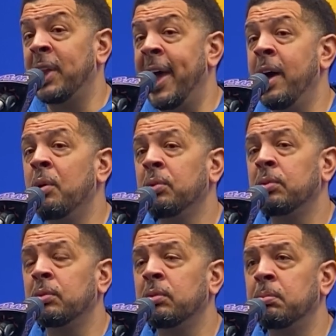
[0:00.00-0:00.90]
now
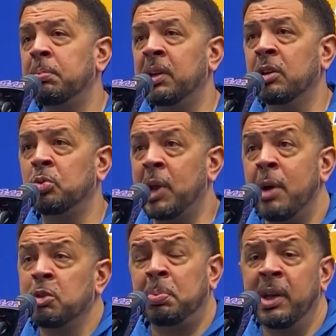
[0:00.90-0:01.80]
because when I
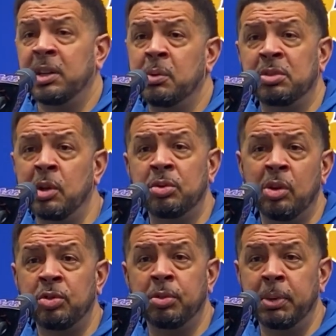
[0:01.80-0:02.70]
was playing, there was no
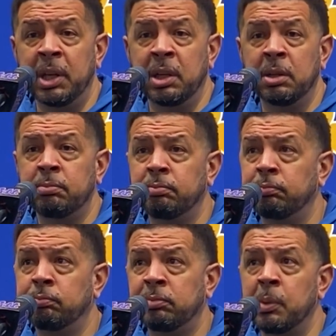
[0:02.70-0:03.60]
social media.
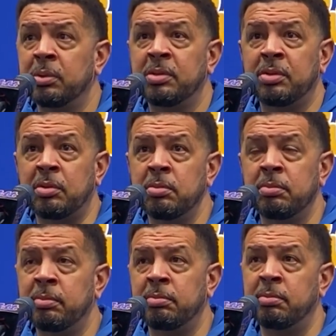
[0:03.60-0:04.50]

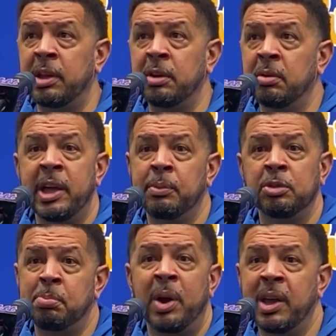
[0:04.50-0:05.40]
The internet was
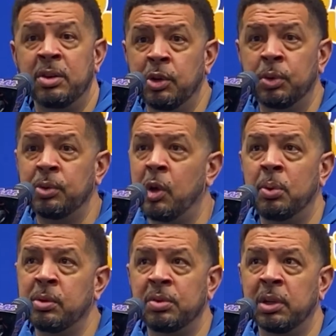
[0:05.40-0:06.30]
brand new. No
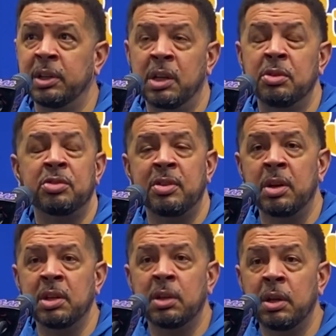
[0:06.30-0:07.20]
one really
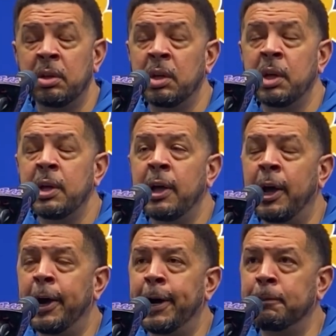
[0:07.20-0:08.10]
understood
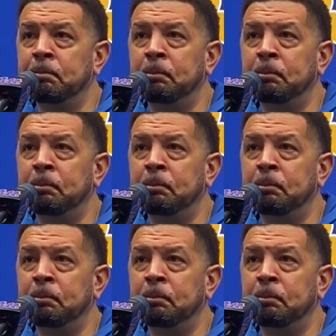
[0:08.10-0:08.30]
it.